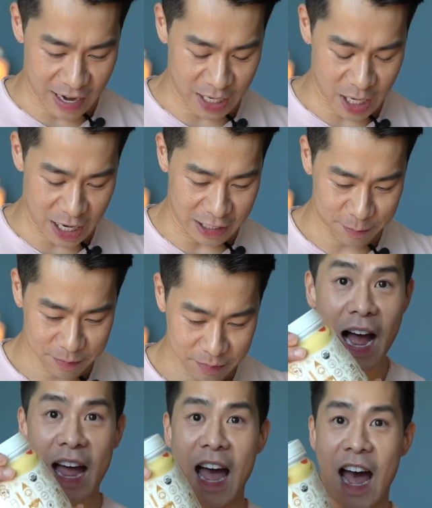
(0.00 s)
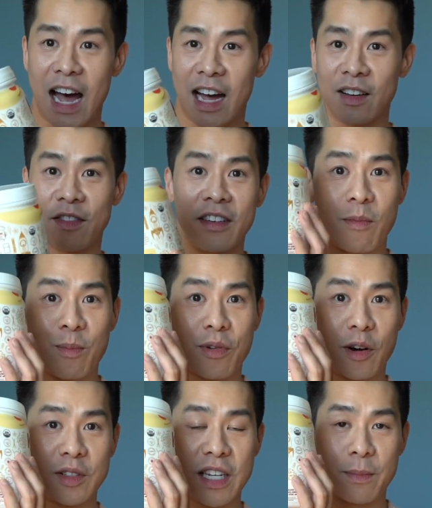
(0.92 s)
I got. I have
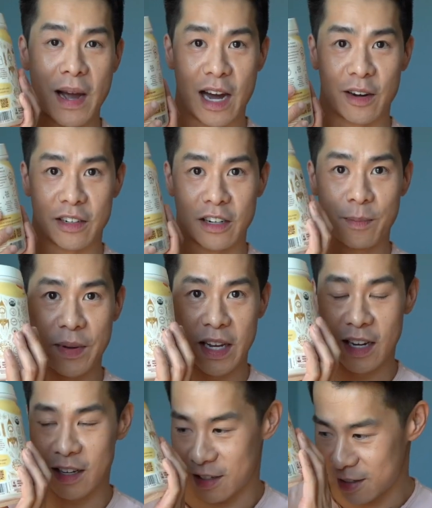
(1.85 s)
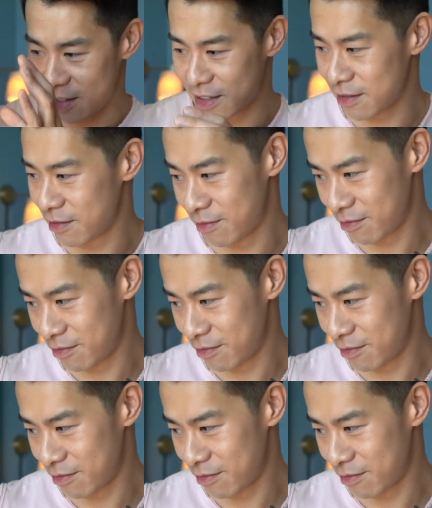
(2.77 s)
protein powder because